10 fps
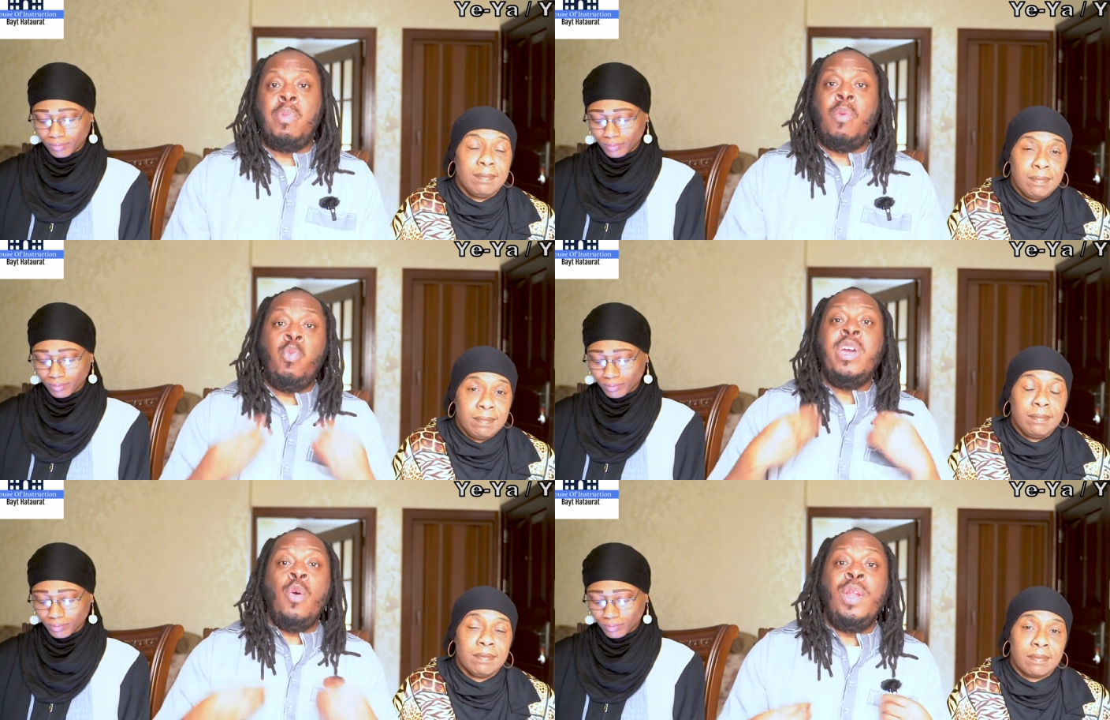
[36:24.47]
Speaker 1: But
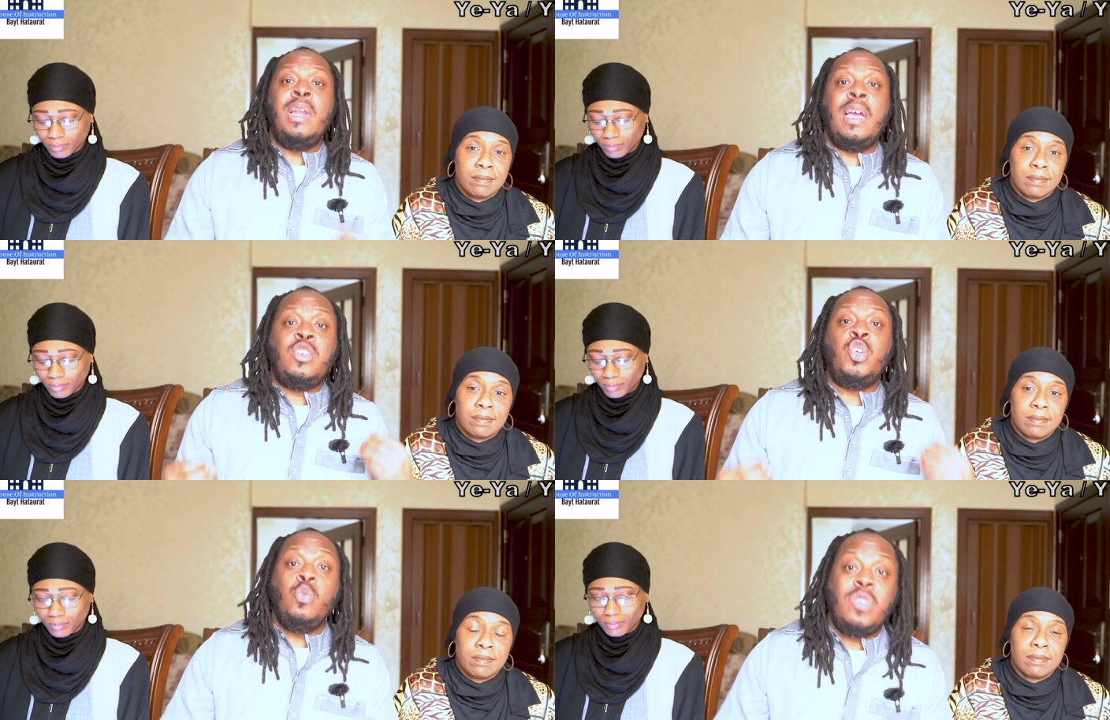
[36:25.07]
we're going to
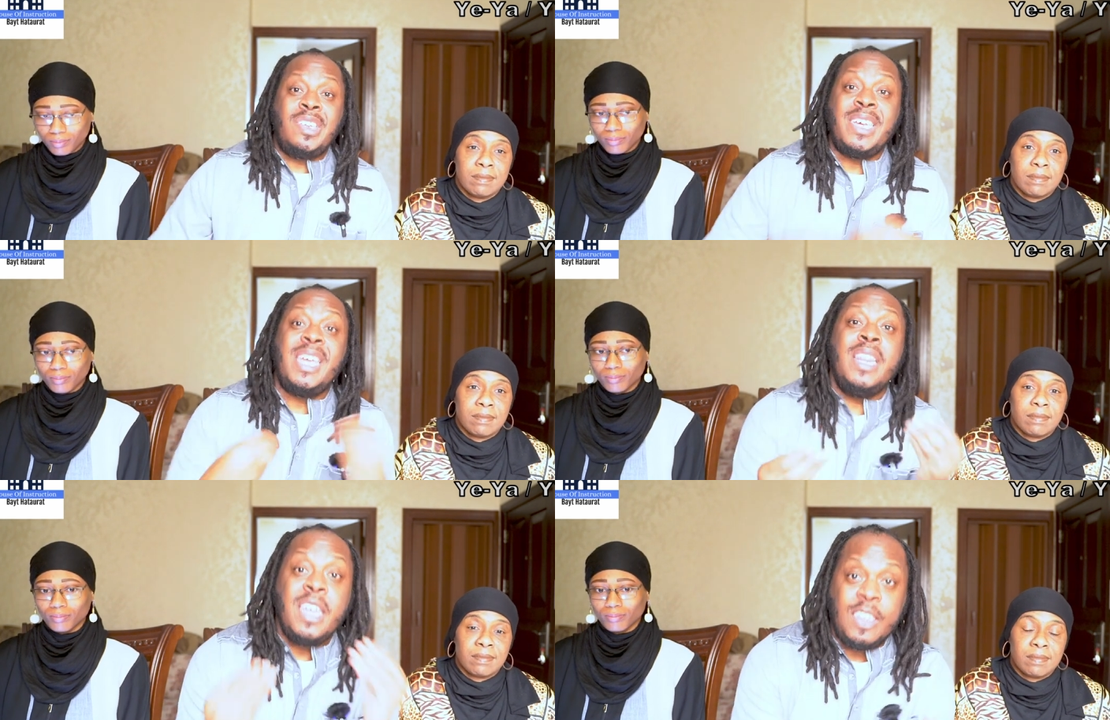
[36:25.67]
let you
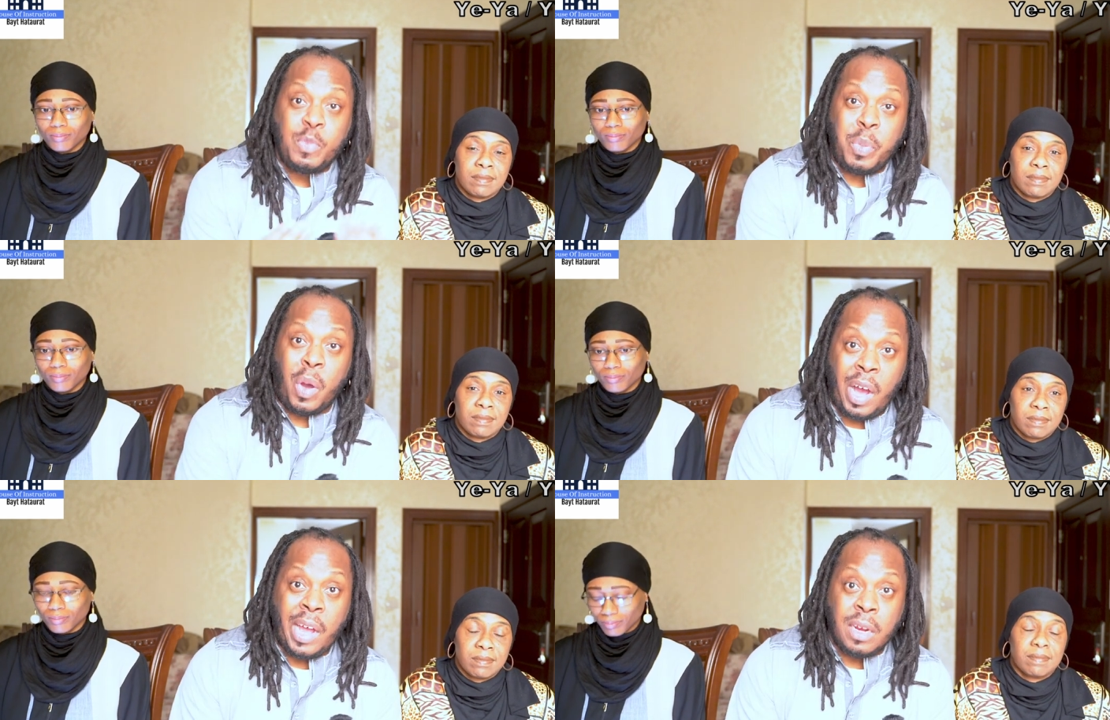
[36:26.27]
see this
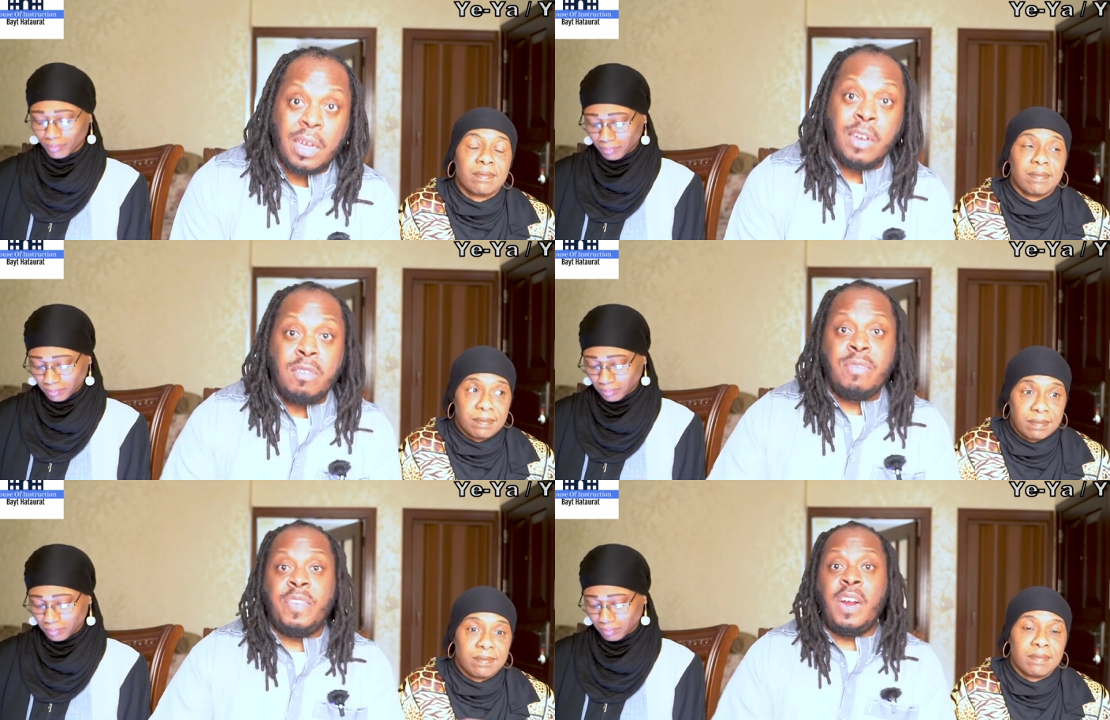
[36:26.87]
part
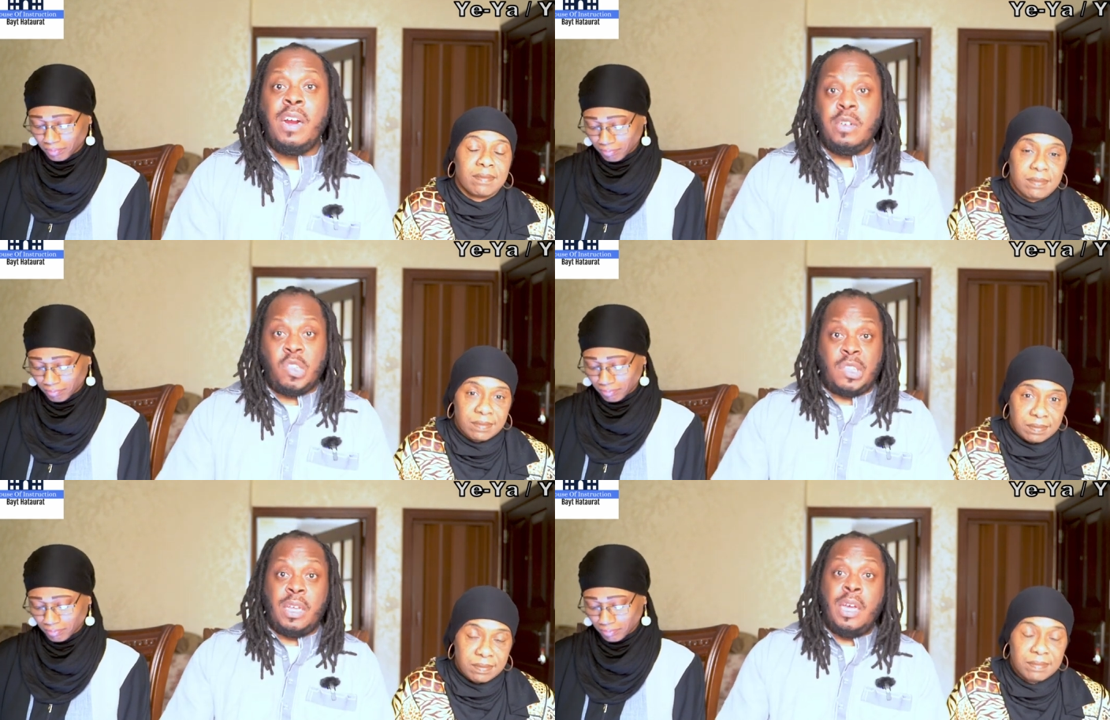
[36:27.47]

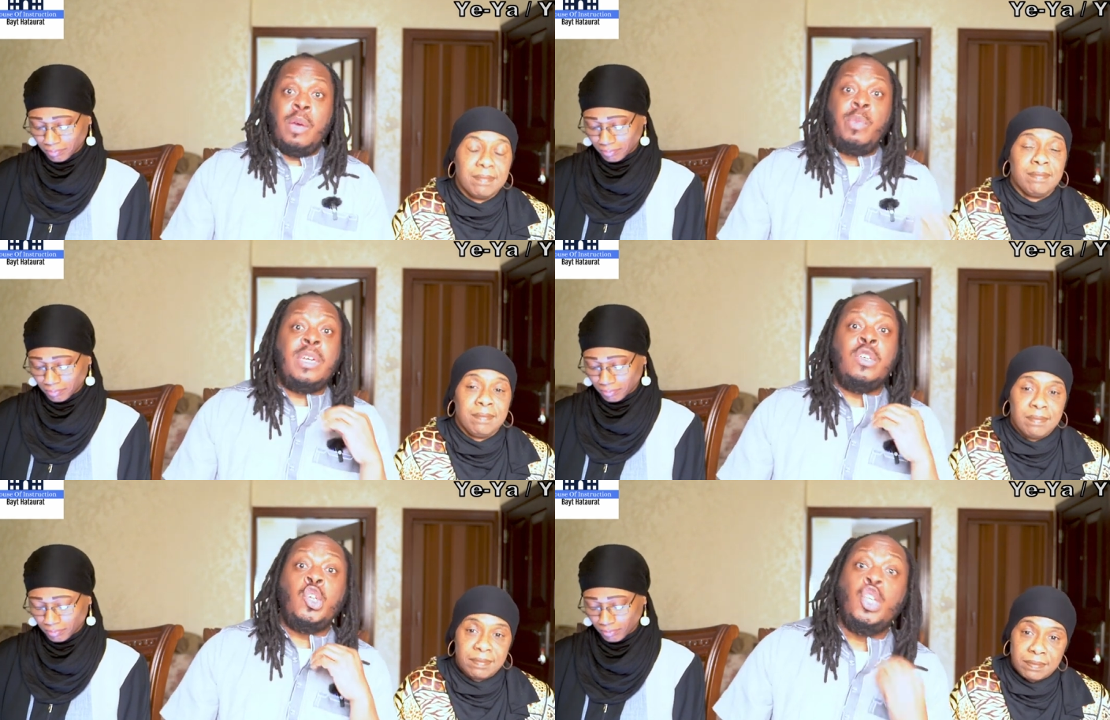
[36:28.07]
first
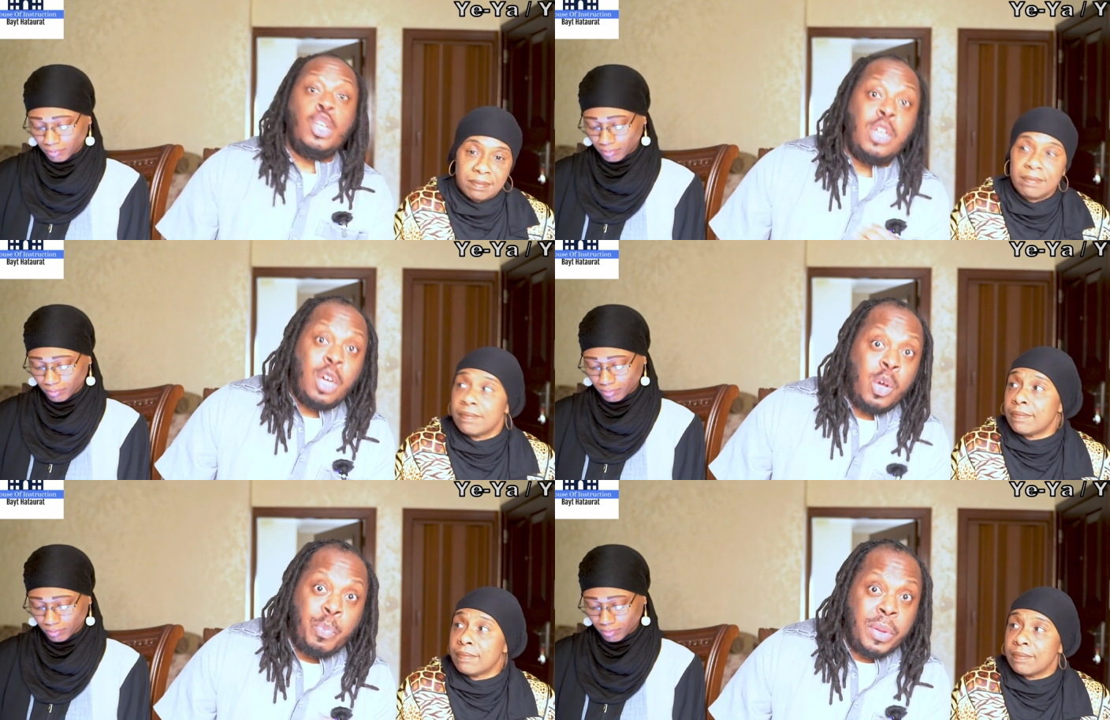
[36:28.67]
because you
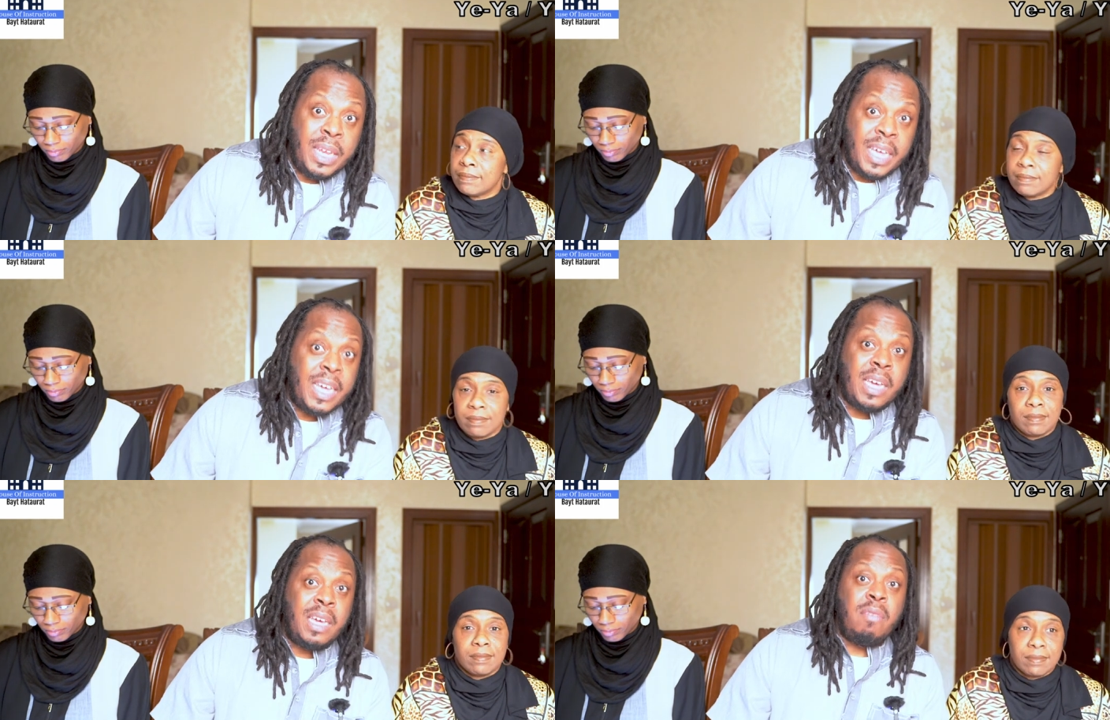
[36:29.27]
don't
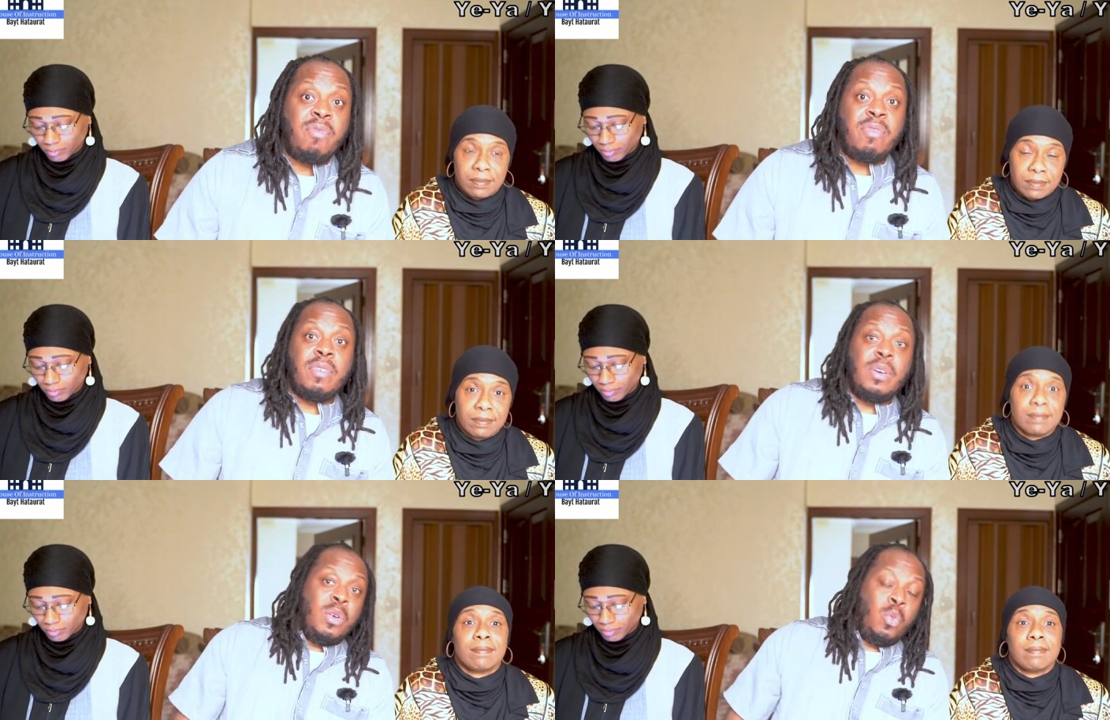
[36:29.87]
believe
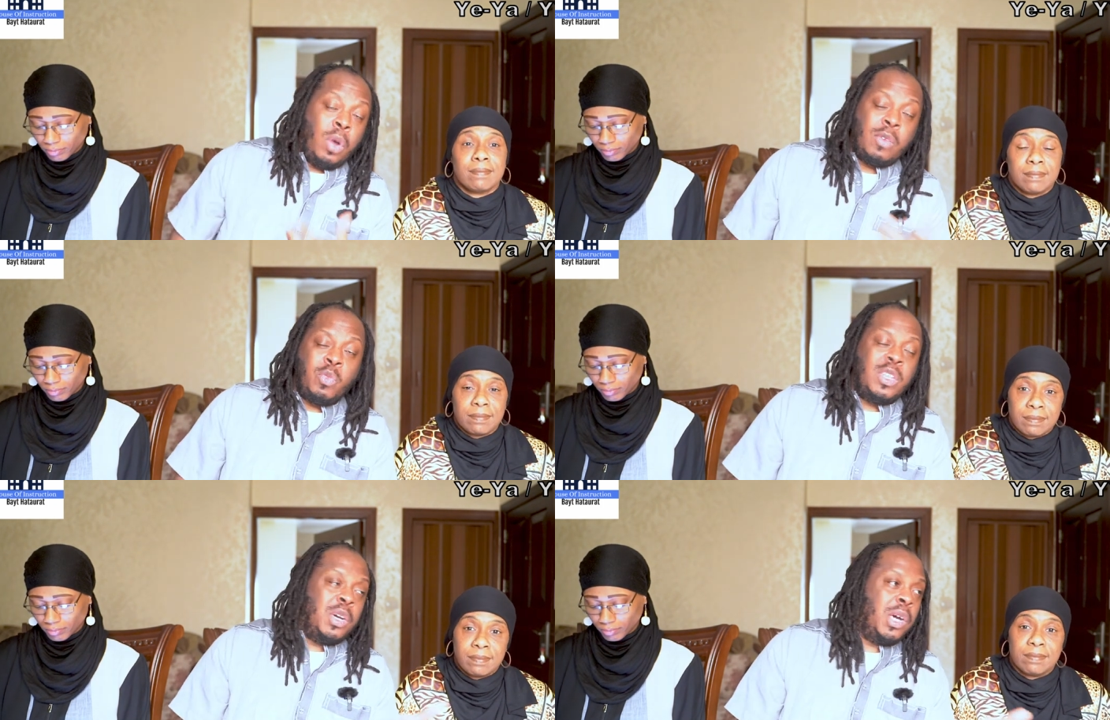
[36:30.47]
what
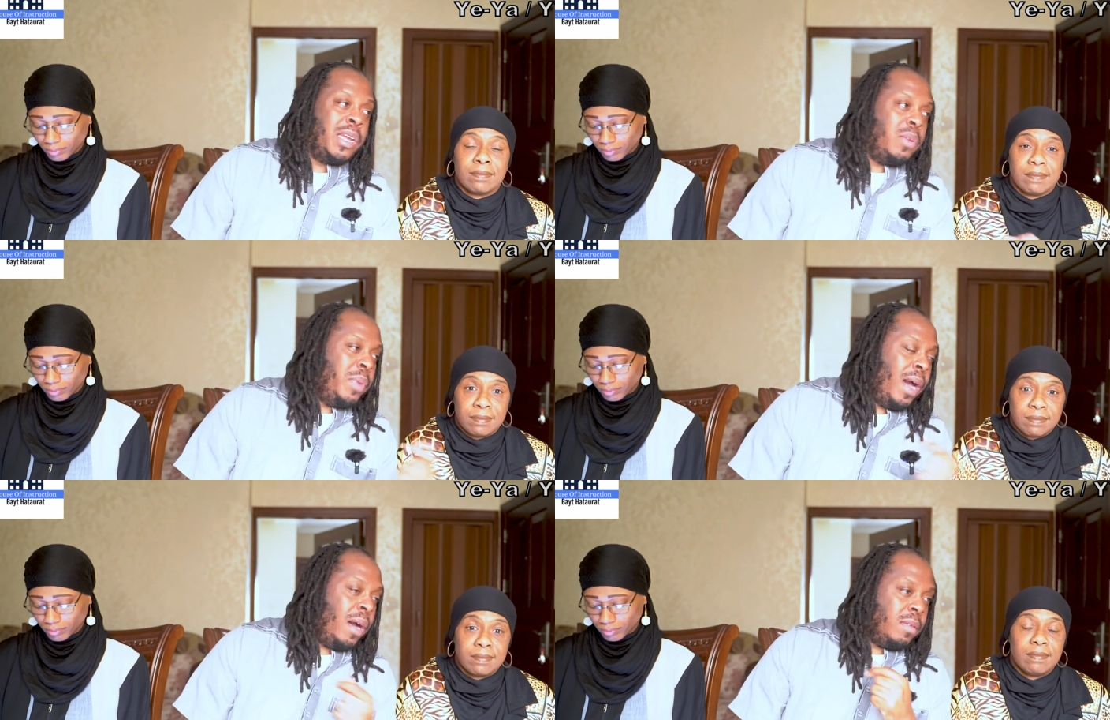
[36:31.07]
we're talking
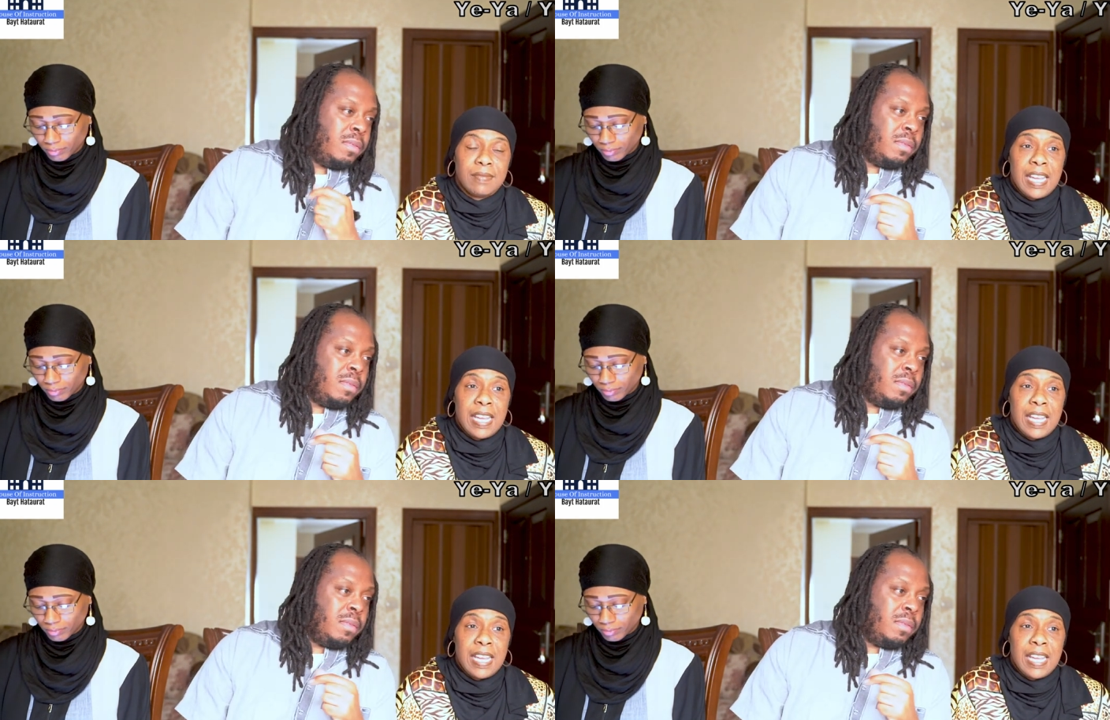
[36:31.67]
about.